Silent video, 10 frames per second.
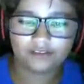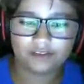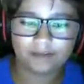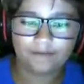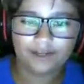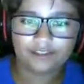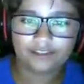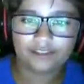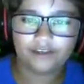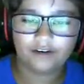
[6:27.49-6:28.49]
Some
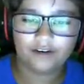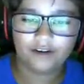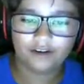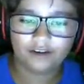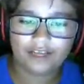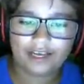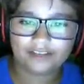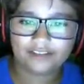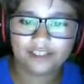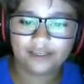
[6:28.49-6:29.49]
infected here.
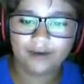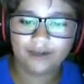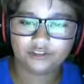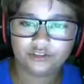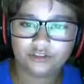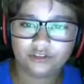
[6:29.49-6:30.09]
Can't see much.